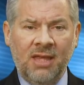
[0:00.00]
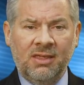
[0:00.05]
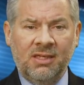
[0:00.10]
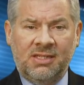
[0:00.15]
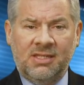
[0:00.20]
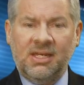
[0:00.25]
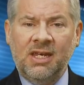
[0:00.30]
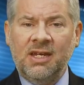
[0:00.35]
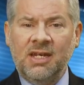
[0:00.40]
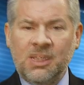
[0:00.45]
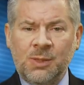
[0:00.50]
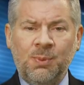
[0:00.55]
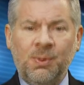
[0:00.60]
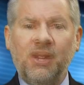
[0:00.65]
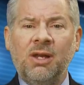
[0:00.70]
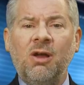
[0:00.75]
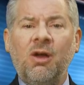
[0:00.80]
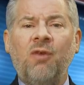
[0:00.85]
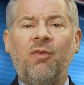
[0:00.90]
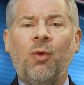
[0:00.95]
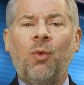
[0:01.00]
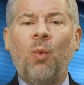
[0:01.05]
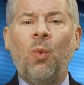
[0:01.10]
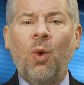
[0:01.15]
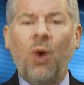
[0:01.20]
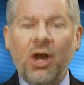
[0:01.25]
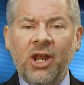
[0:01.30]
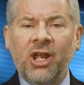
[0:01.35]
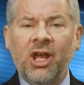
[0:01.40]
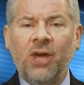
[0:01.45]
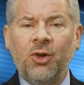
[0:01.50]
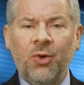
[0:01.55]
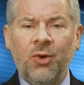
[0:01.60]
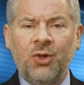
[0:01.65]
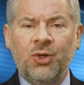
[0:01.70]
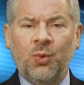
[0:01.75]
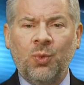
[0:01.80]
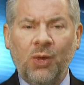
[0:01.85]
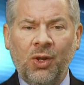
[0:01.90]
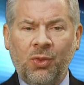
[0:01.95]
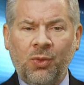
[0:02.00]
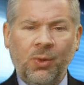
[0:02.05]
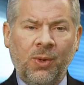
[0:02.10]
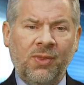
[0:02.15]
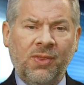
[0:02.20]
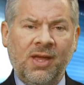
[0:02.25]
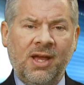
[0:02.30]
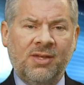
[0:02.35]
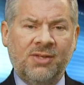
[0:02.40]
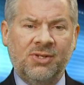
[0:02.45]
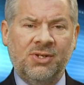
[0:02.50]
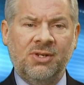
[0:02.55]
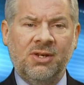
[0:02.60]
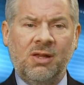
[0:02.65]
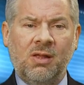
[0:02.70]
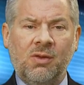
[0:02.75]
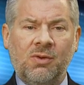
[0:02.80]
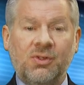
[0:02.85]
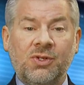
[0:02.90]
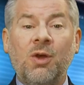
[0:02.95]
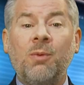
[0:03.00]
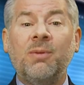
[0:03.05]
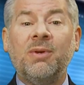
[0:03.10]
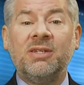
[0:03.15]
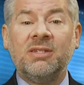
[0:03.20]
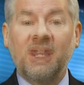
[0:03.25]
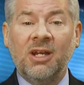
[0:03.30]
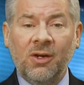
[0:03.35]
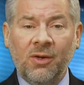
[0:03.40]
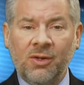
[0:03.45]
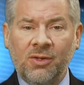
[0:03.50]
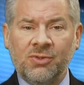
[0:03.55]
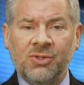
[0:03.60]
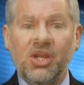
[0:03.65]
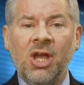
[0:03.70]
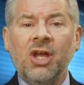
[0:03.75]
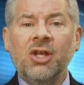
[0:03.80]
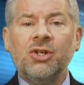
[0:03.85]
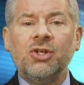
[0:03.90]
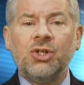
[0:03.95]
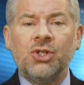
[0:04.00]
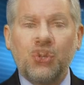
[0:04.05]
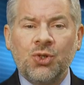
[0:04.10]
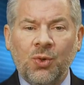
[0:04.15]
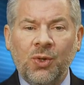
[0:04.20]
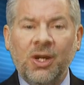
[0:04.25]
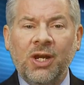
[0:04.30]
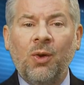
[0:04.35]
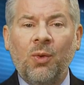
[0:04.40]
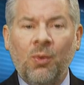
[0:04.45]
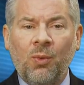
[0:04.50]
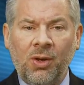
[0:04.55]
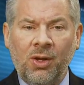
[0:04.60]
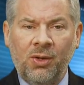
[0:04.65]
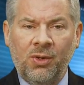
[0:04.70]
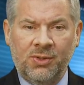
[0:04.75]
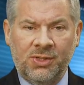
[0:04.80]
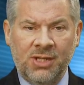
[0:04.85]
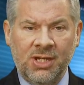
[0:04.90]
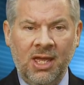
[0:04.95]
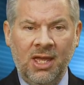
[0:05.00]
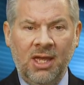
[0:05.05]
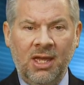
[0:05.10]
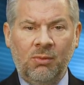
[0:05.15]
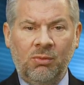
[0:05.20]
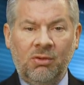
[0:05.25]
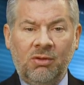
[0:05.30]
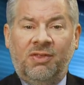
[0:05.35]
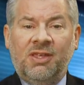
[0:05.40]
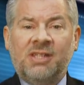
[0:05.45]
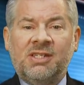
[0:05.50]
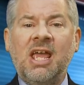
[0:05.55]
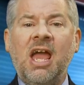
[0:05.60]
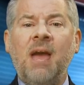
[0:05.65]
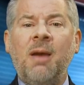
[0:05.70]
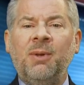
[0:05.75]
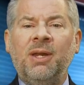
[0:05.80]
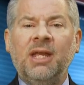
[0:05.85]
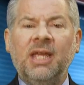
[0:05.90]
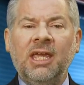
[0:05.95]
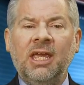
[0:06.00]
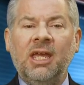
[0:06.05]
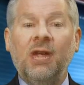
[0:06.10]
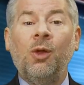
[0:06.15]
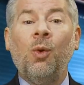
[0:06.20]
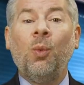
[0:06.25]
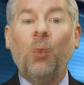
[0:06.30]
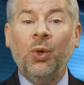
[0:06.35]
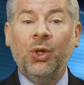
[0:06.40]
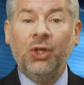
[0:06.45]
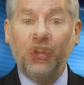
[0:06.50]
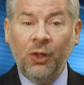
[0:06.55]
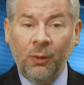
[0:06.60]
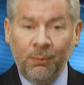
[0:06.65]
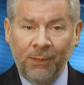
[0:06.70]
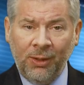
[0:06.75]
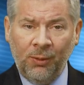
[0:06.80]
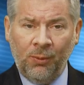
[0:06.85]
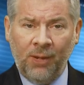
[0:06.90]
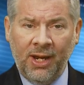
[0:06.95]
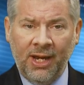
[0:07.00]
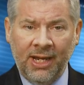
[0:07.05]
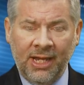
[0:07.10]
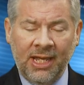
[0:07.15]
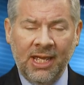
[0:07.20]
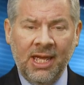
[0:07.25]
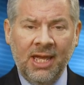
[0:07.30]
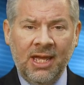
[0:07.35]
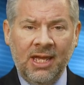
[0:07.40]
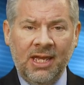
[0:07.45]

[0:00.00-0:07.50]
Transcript: The city spent over $123,000 on materials to treat roads. Well, if this happened again, would you be ready?